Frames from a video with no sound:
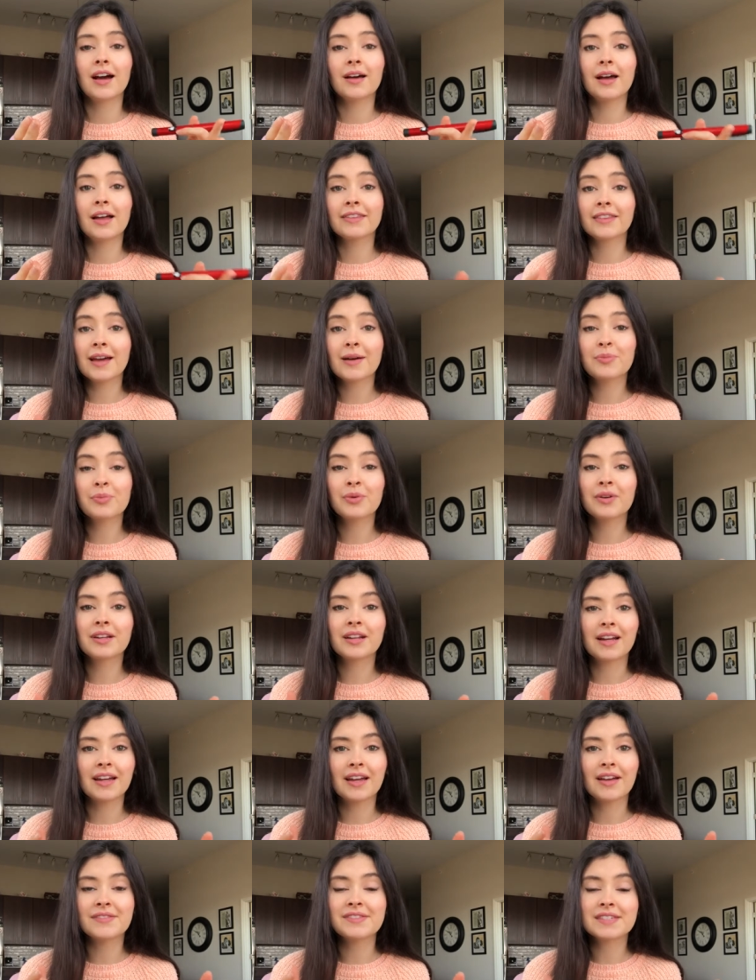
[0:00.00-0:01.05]
At that point,
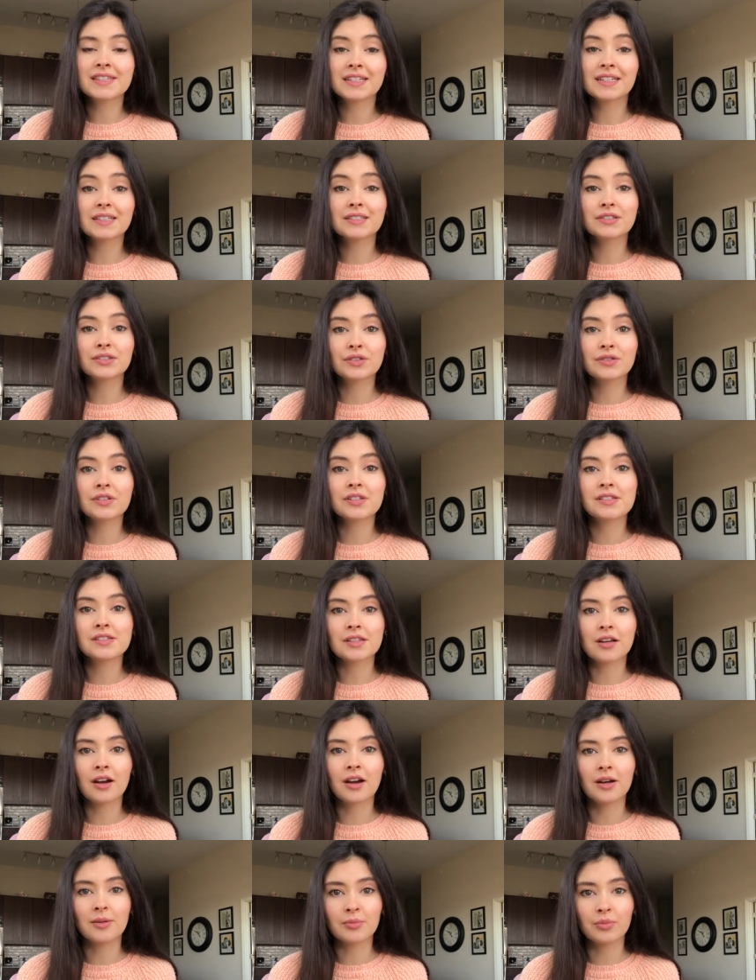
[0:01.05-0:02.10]
I have six units
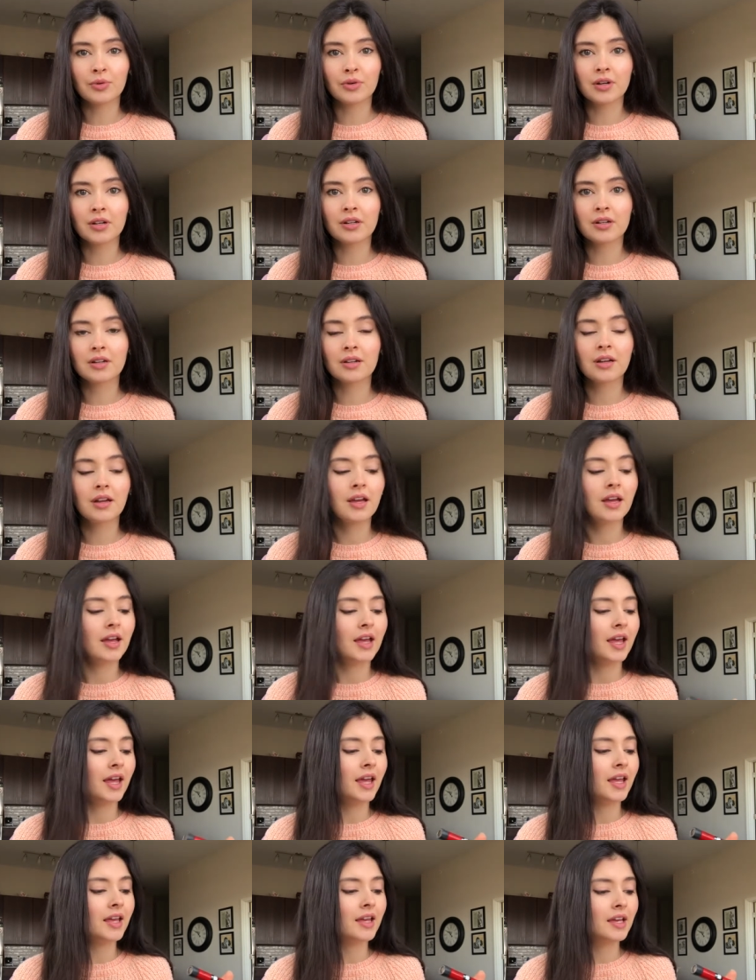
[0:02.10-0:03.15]
on board,
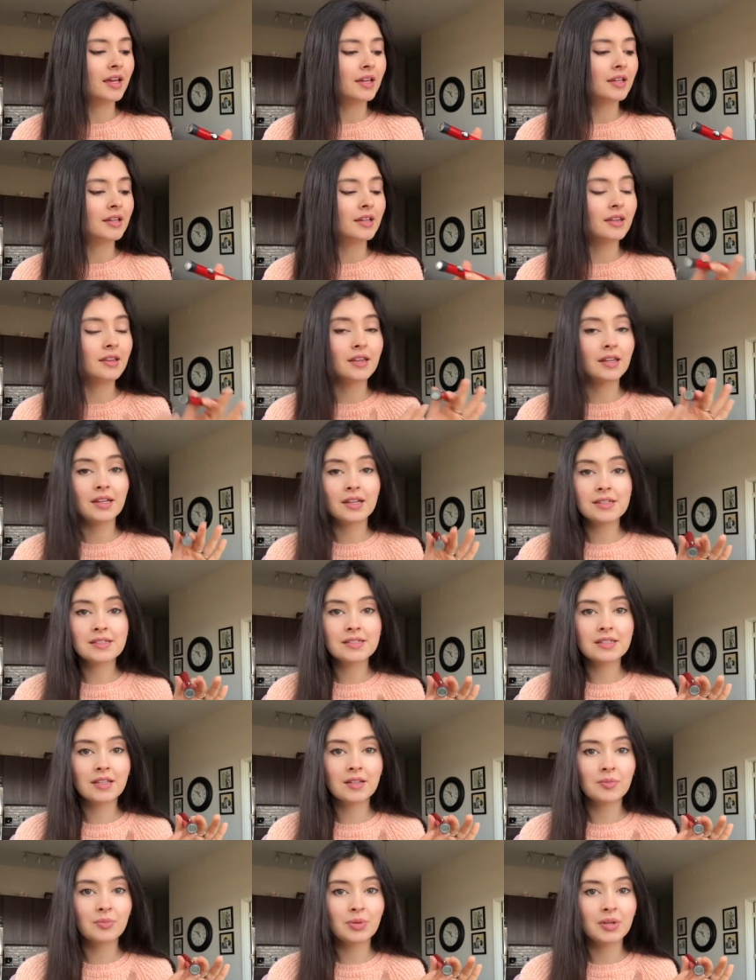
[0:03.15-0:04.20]
and the
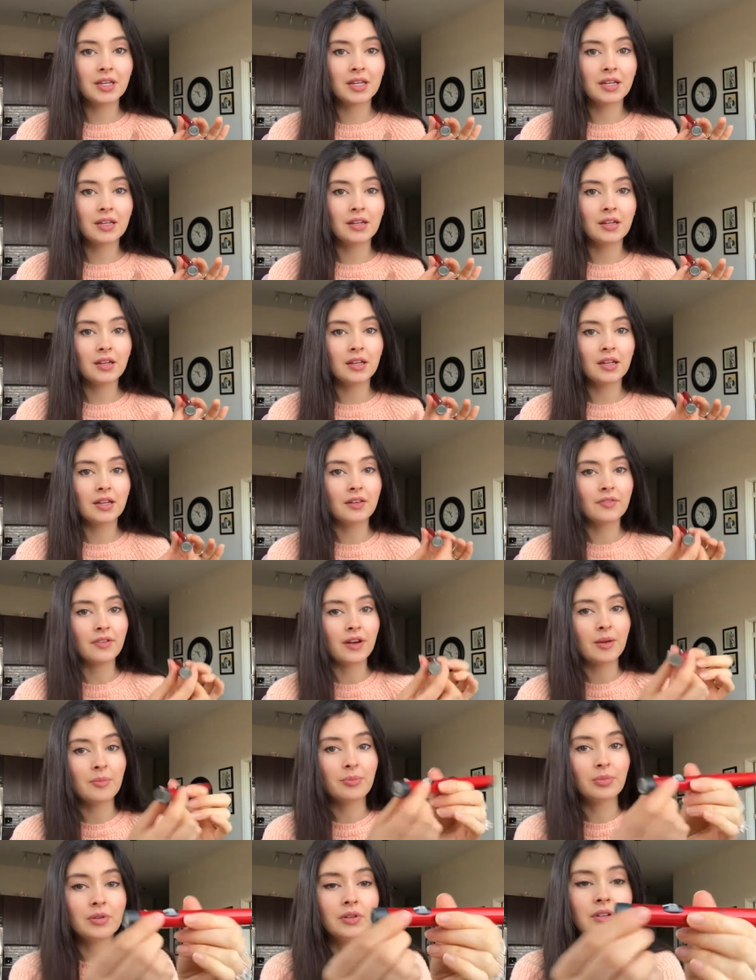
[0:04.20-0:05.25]
insulin pen, if I
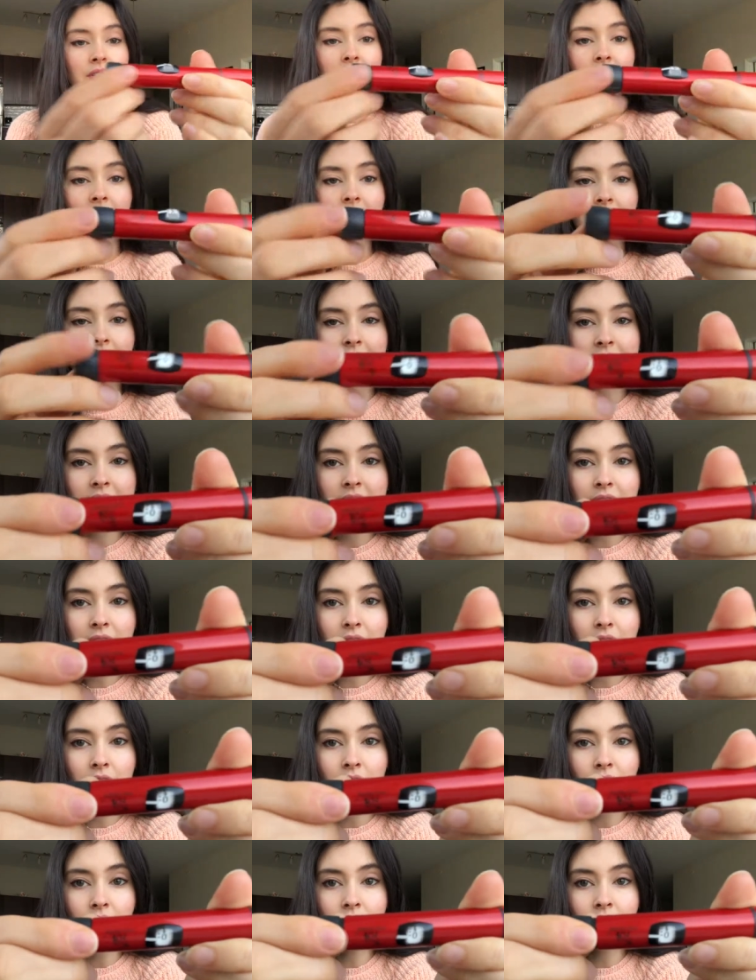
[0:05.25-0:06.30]
pull it out at
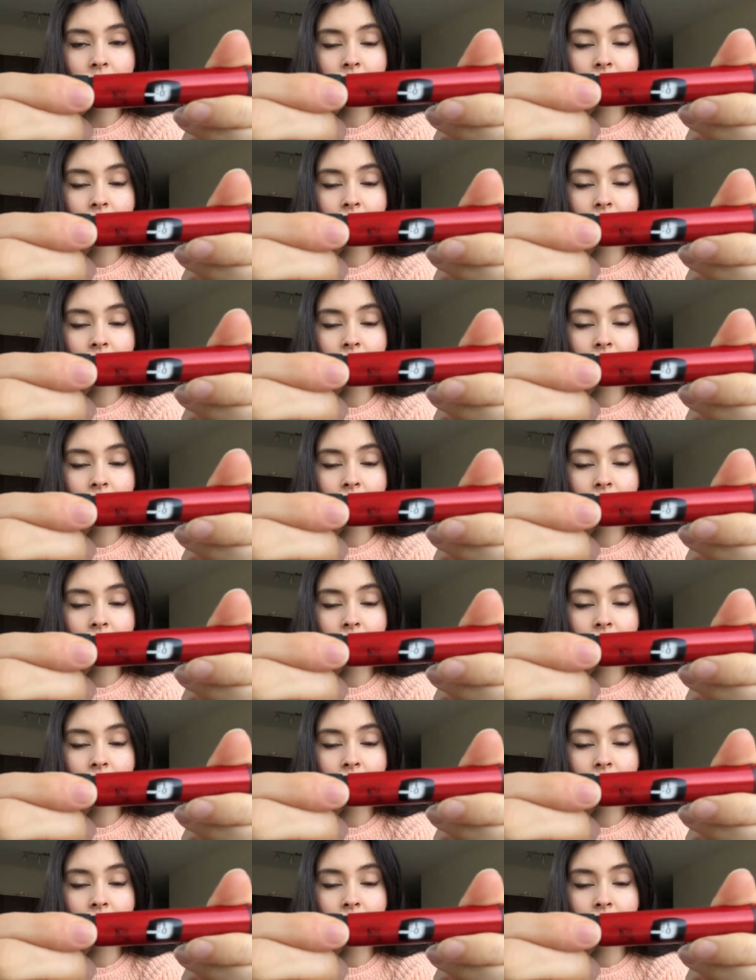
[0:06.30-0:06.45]
zero,